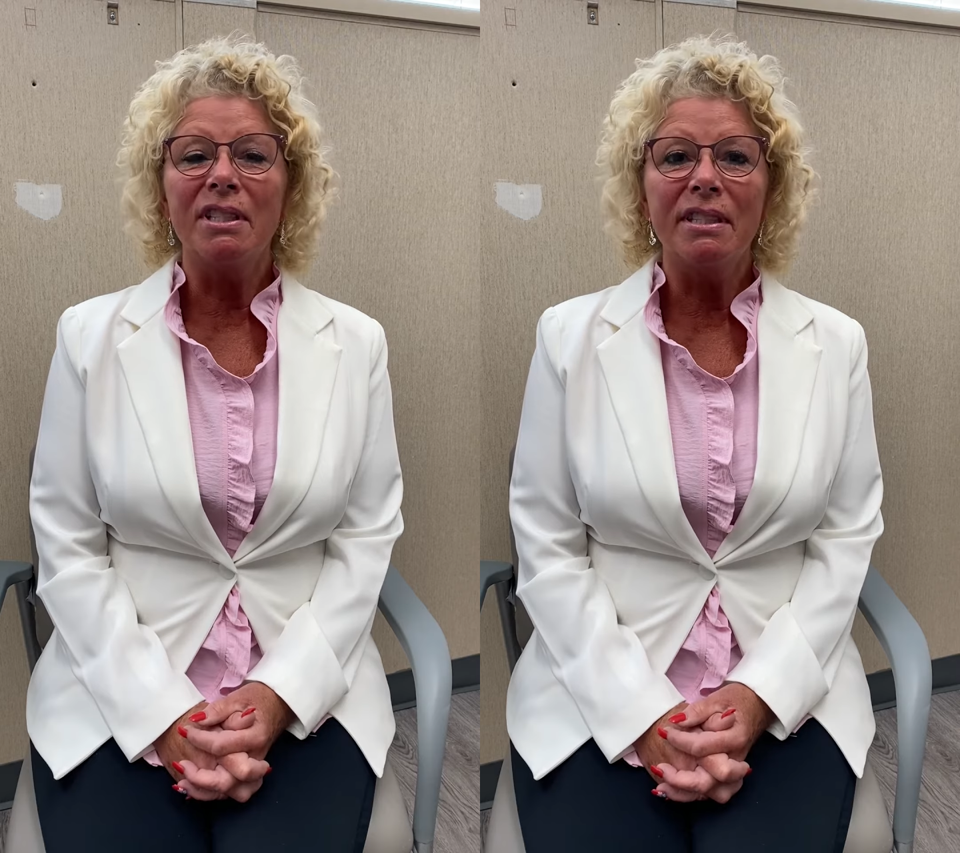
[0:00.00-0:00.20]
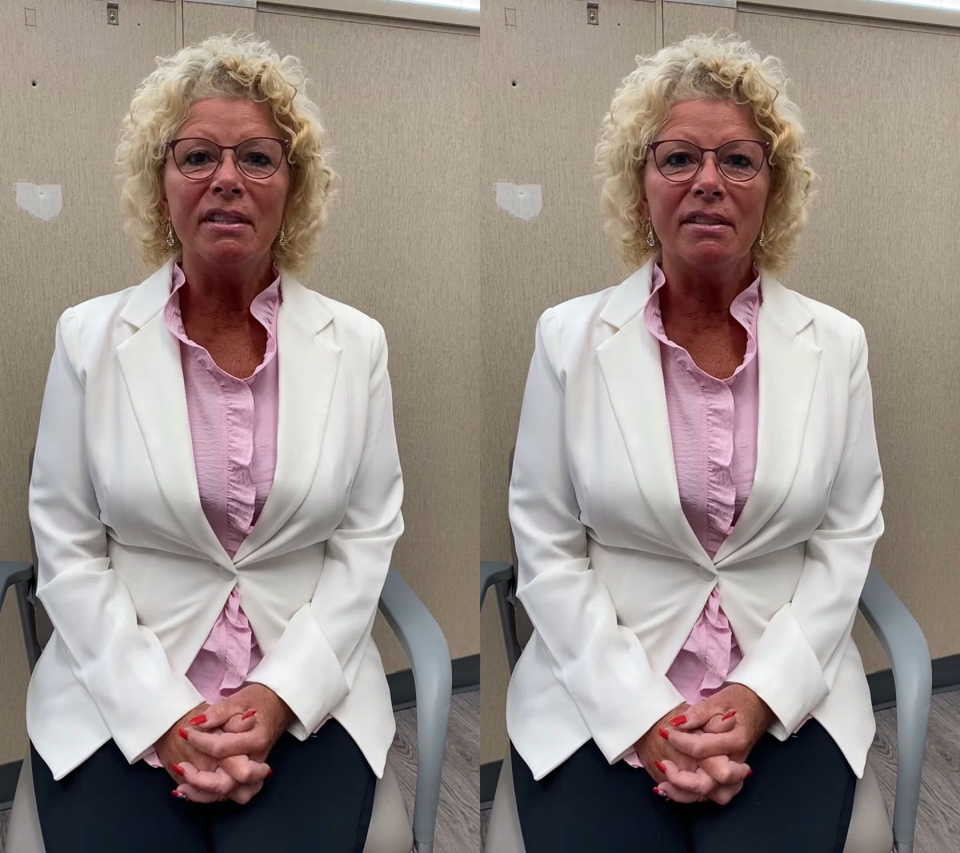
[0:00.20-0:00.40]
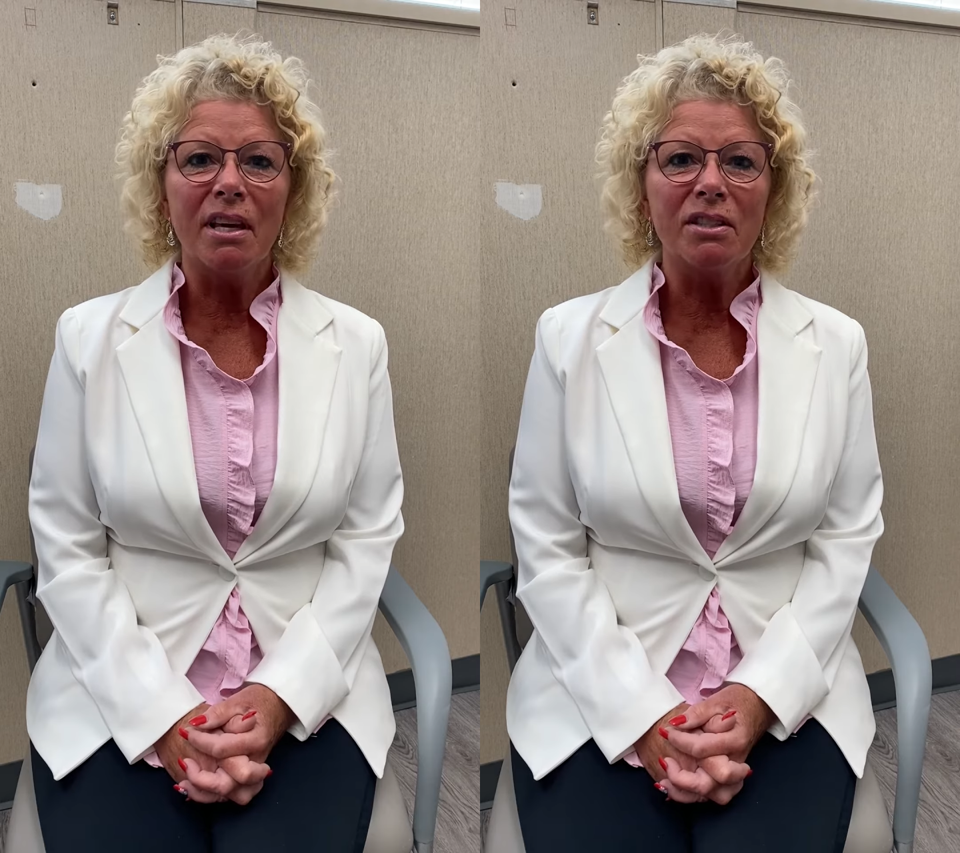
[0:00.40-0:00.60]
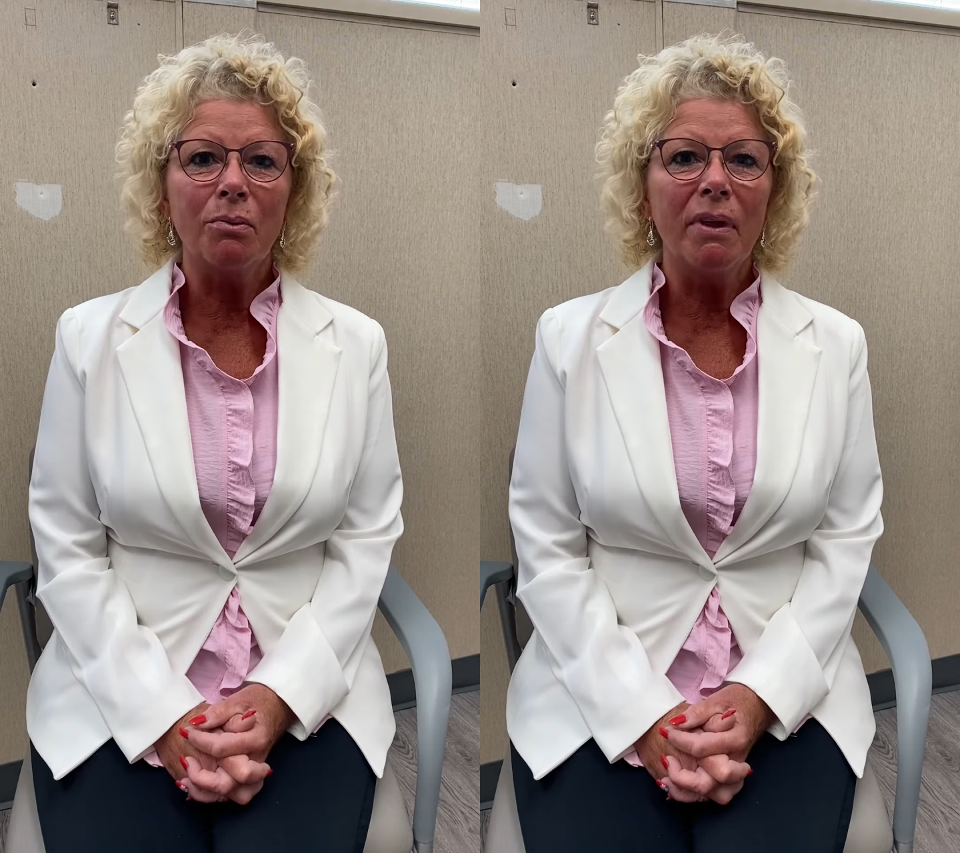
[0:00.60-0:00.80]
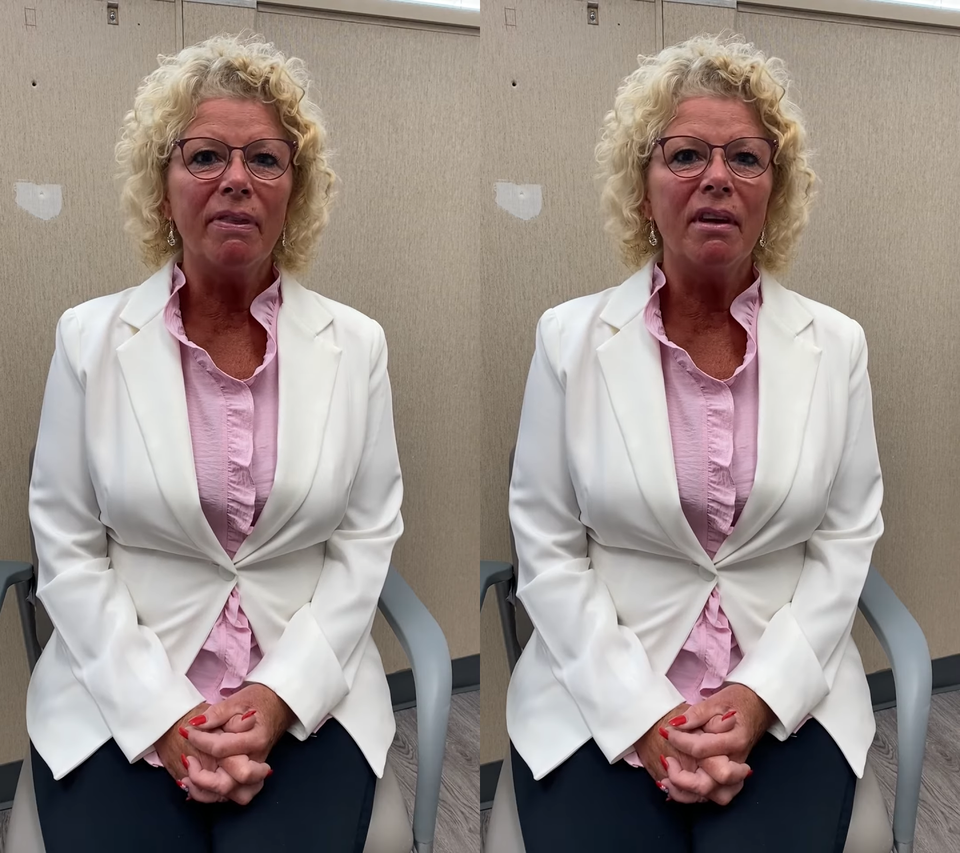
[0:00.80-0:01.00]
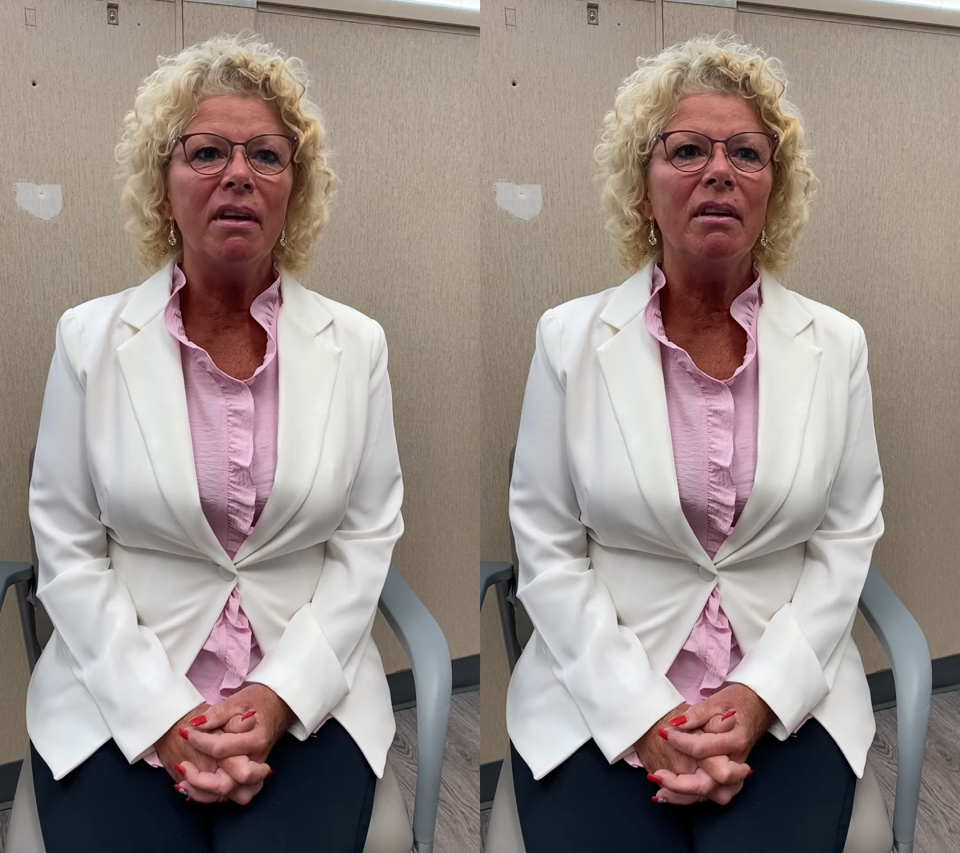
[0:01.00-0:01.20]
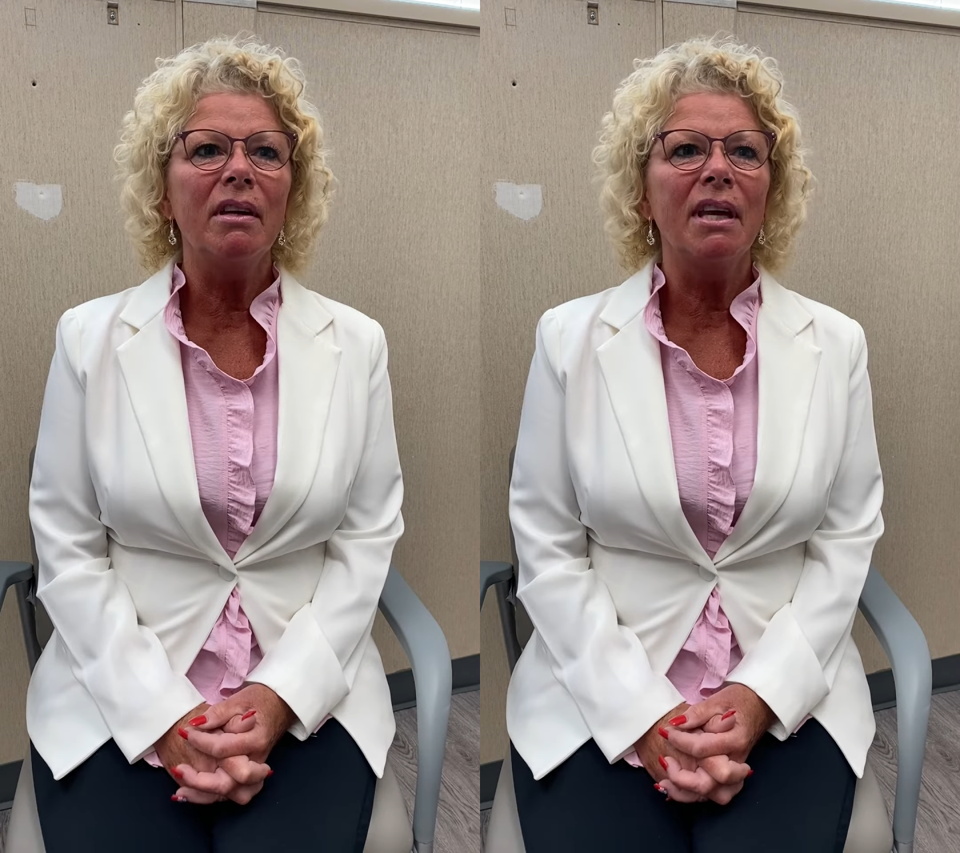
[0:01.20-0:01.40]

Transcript: success with it.